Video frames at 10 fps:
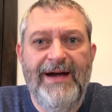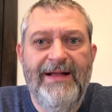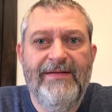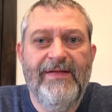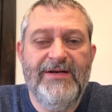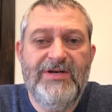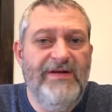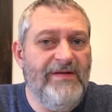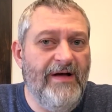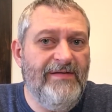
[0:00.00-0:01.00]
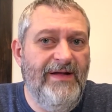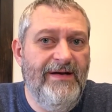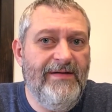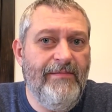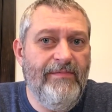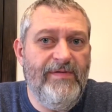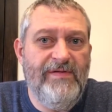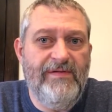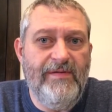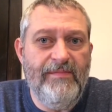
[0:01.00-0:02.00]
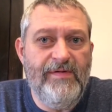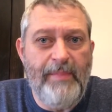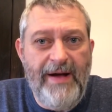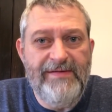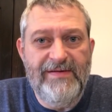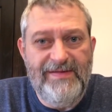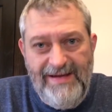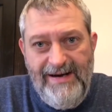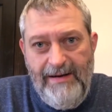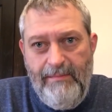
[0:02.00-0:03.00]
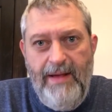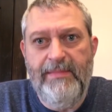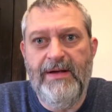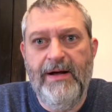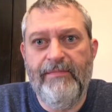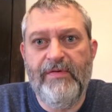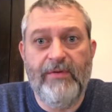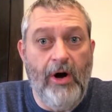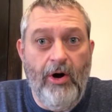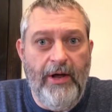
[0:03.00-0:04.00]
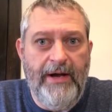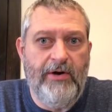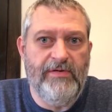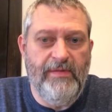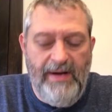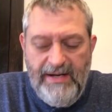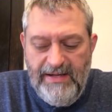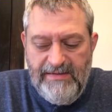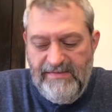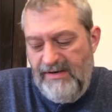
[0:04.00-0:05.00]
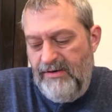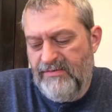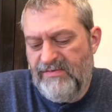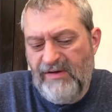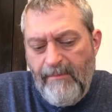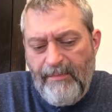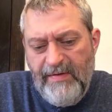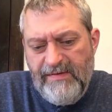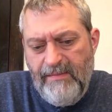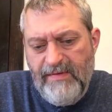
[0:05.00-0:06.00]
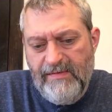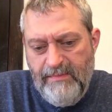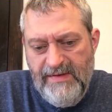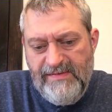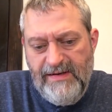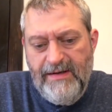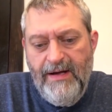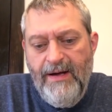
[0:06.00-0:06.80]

It needs the cheese sauce needed some some spices in it. Maybe um, some garlic or some onions in it or something. Something's missing.